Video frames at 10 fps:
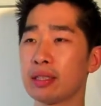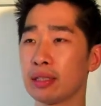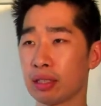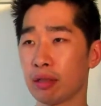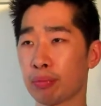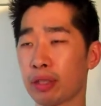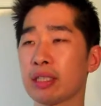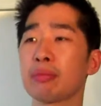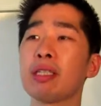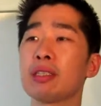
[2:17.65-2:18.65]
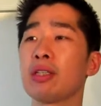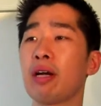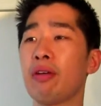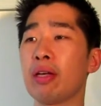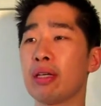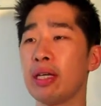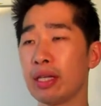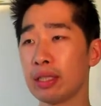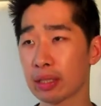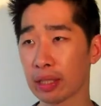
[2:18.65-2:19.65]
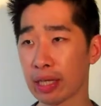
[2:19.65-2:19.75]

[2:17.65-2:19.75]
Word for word: It's just to bring as much traffic so